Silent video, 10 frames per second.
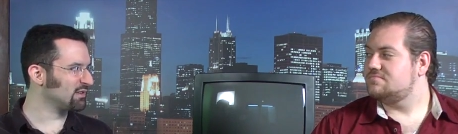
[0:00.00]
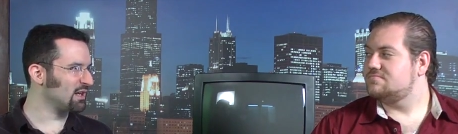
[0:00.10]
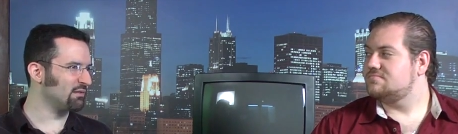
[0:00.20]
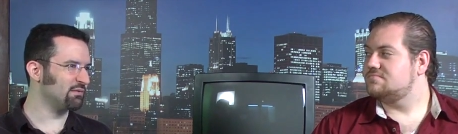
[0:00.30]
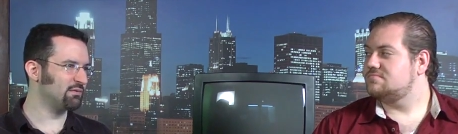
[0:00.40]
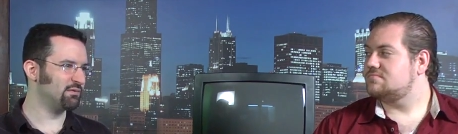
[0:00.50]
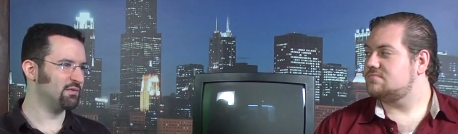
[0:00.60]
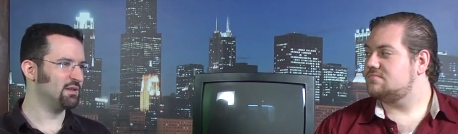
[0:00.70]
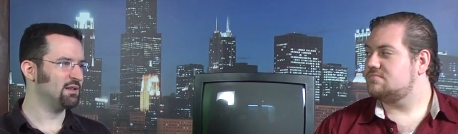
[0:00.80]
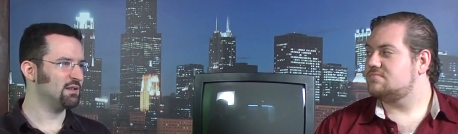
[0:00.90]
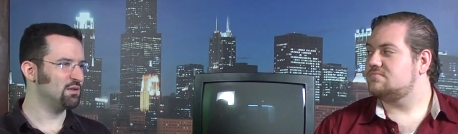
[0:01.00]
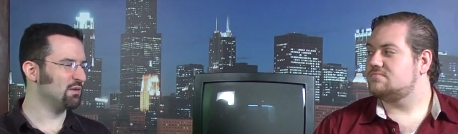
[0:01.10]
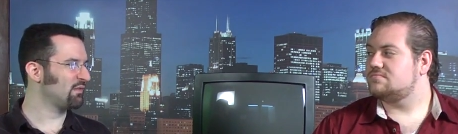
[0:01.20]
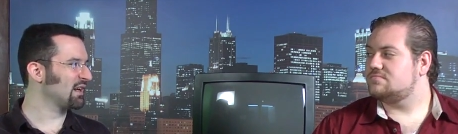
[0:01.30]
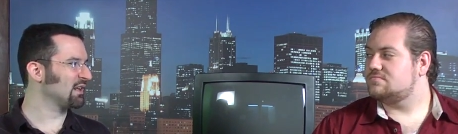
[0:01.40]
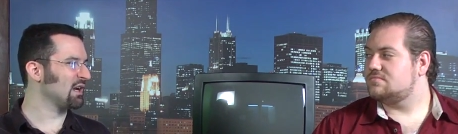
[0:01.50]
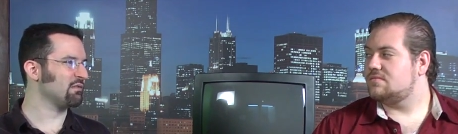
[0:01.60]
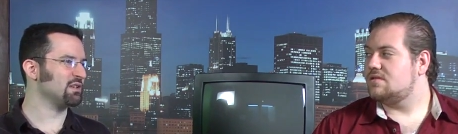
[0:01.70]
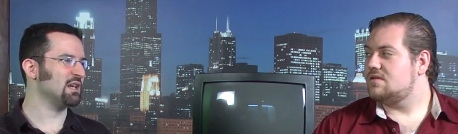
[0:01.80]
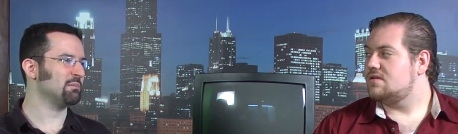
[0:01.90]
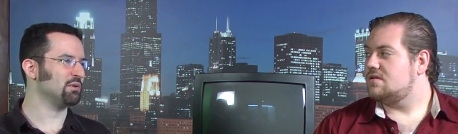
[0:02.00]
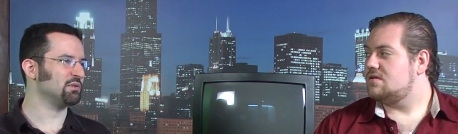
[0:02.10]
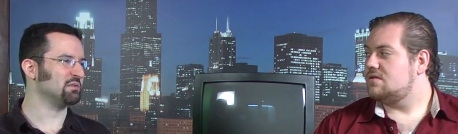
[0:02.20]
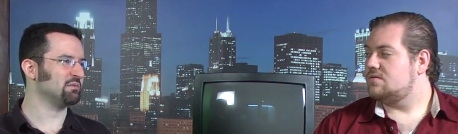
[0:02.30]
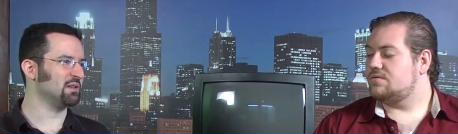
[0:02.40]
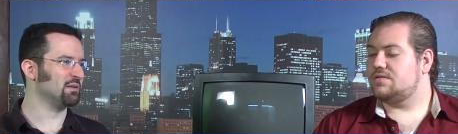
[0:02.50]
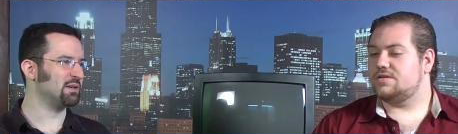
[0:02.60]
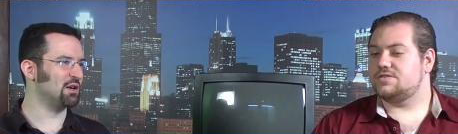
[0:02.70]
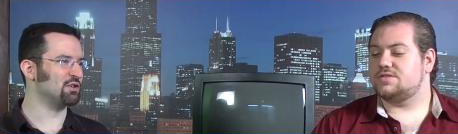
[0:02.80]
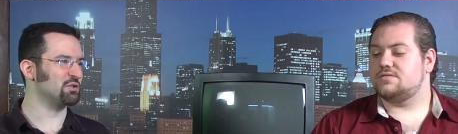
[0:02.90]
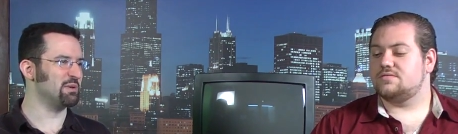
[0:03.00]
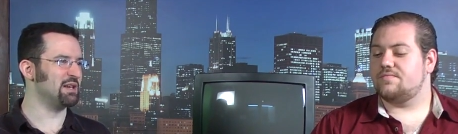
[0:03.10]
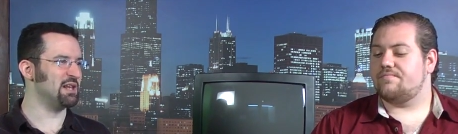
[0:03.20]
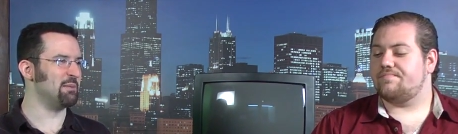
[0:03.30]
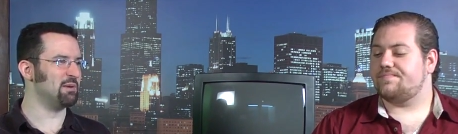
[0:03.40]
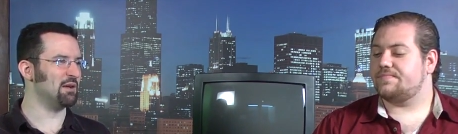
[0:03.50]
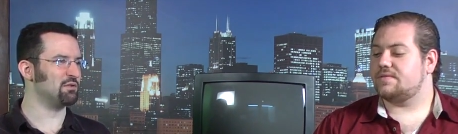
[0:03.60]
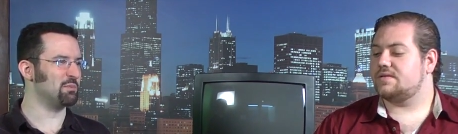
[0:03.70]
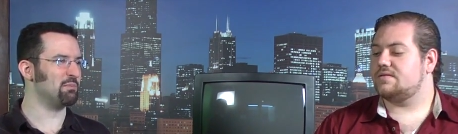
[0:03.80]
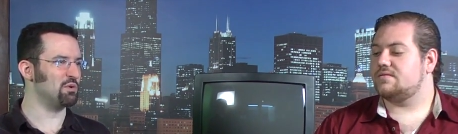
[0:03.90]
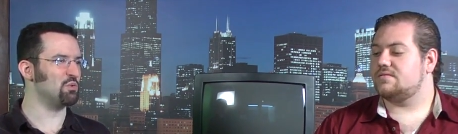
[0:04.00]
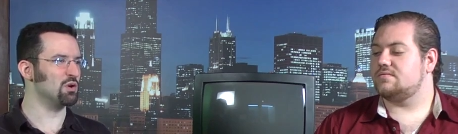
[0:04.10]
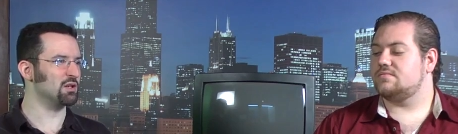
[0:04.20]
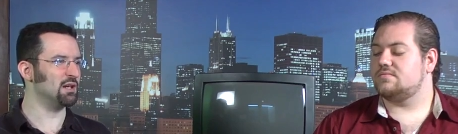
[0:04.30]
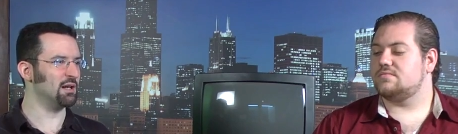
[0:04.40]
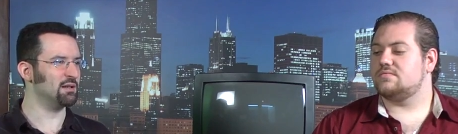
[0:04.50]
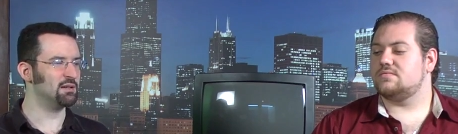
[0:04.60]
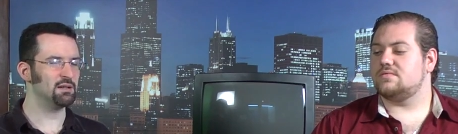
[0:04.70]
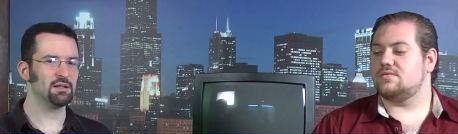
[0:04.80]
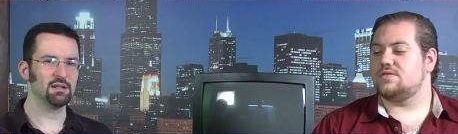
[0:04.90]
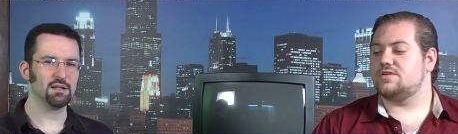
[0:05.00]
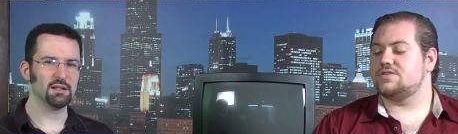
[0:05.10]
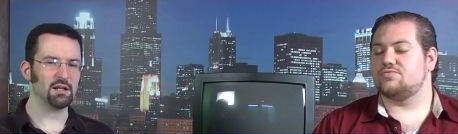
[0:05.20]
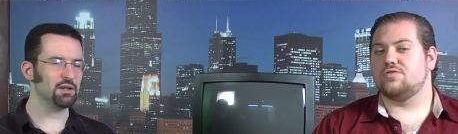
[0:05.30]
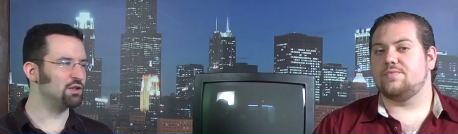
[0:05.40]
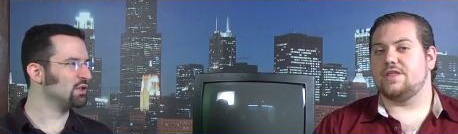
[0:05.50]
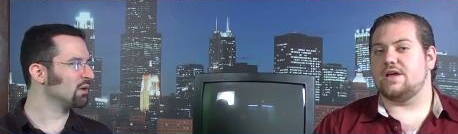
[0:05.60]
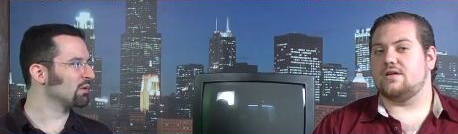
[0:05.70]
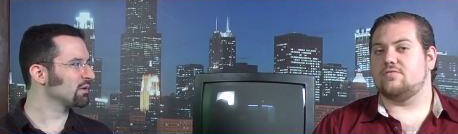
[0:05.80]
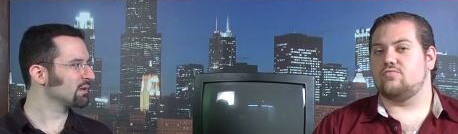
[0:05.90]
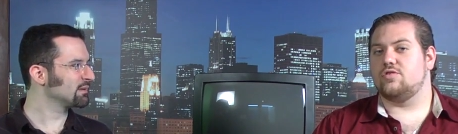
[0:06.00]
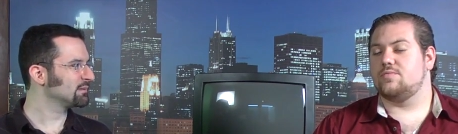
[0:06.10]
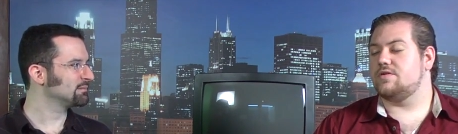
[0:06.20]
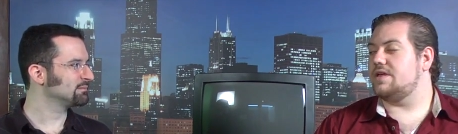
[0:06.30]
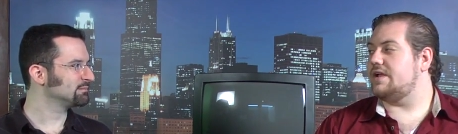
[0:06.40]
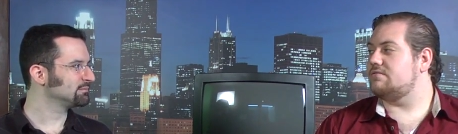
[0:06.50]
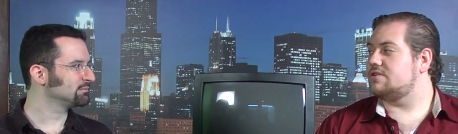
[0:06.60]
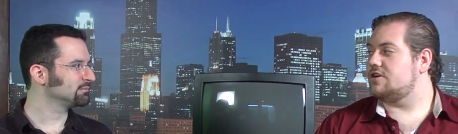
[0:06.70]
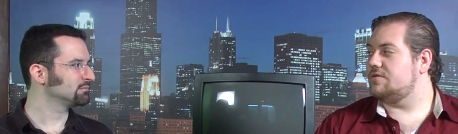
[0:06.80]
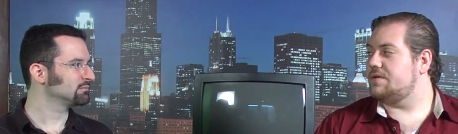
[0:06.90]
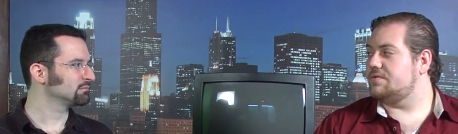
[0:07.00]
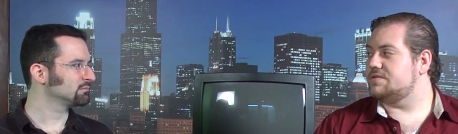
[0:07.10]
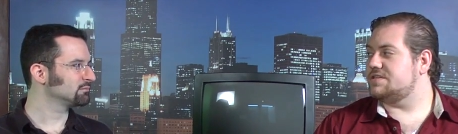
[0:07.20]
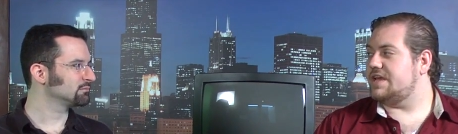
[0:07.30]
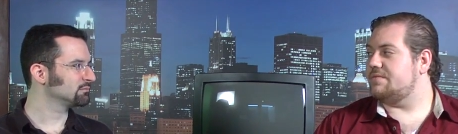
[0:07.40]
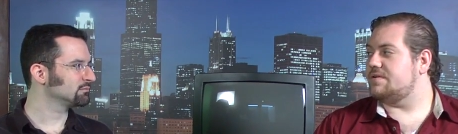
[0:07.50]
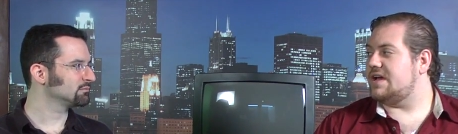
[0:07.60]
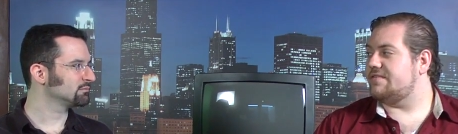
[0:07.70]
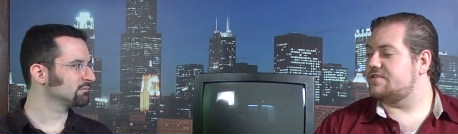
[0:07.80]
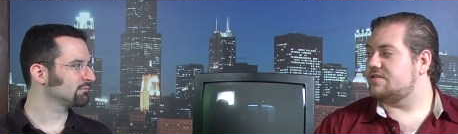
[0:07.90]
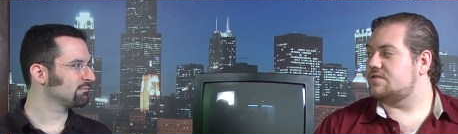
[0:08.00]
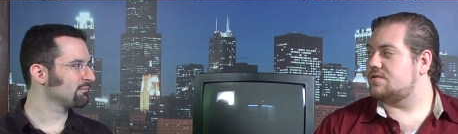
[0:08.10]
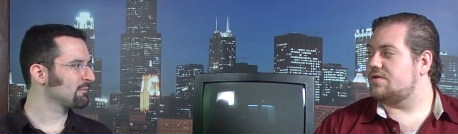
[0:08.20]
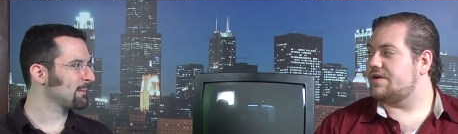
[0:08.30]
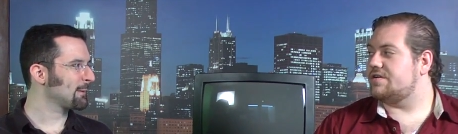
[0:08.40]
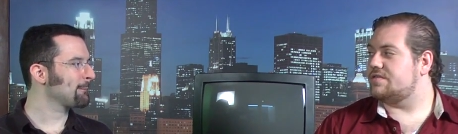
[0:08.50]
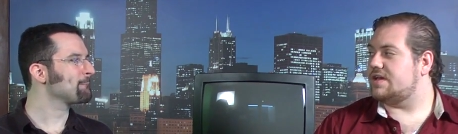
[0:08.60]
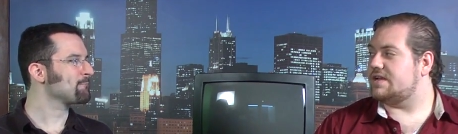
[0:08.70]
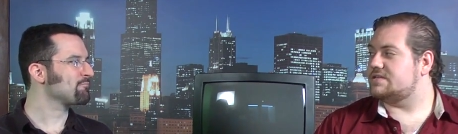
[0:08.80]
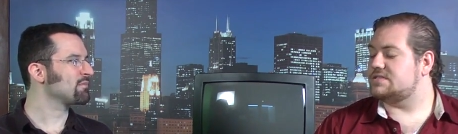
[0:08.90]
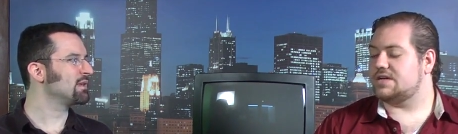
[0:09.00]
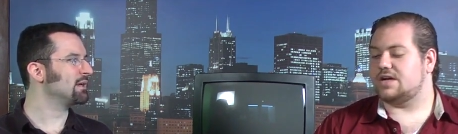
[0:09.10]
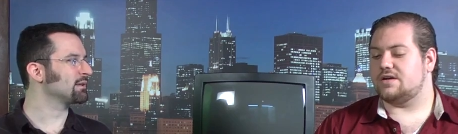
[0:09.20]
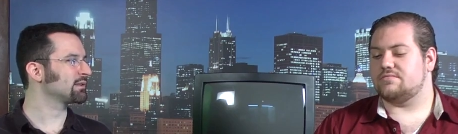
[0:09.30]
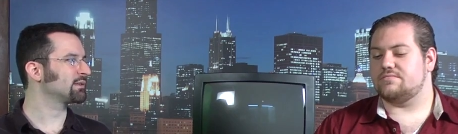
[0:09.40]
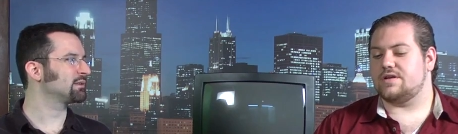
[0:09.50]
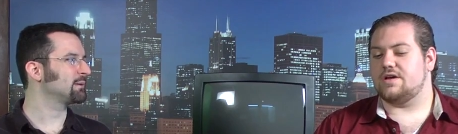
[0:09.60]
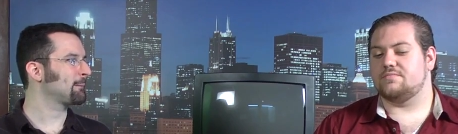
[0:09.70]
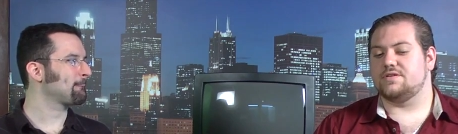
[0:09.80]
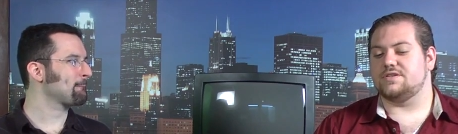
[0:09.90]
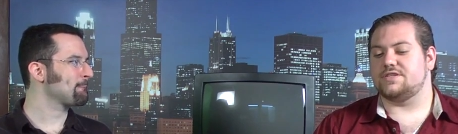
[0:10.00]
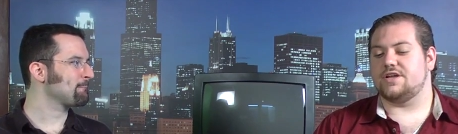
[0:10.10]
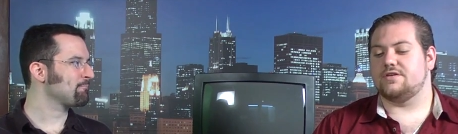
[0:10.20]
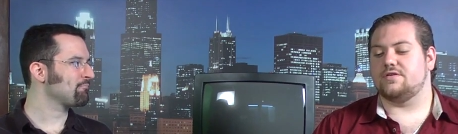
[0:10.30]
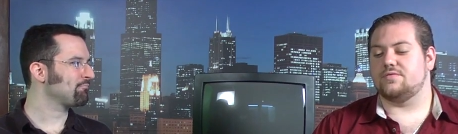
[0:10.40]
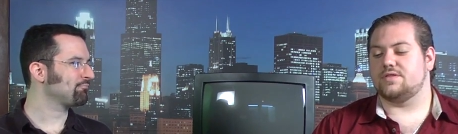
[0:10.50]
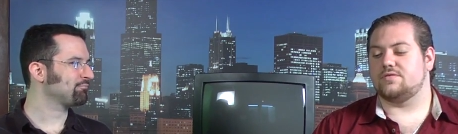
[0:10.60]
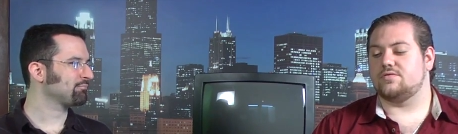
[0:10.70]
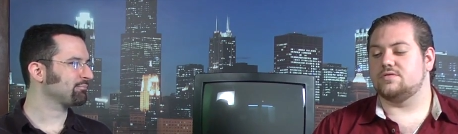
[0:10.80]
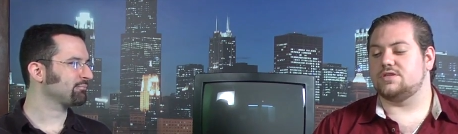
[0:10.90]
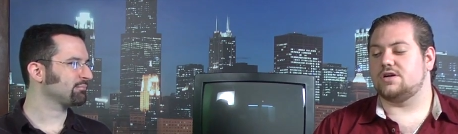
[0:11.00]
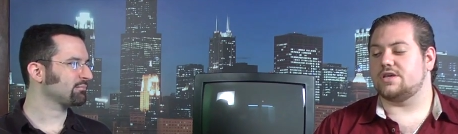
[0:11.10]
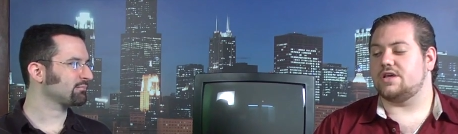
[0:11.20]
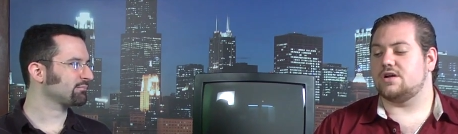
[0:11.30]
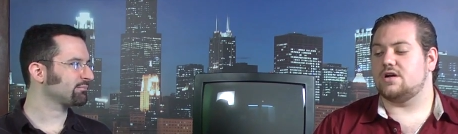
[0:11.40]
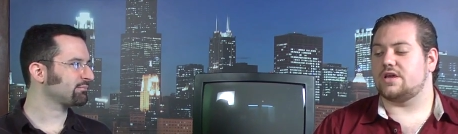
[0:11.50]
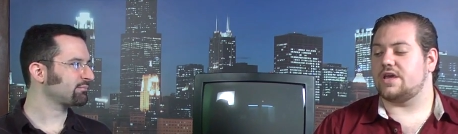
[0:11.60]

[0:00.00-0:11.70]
Speaker 1: a lot of you can find a lot of examples of uh, well, characters being named after people who worked on. Well, there's the, rumor the that
Speaker 2: rumor that Kirby was named after the lawyer that uh, yes. helped Nintendo with the whole Donkey Kong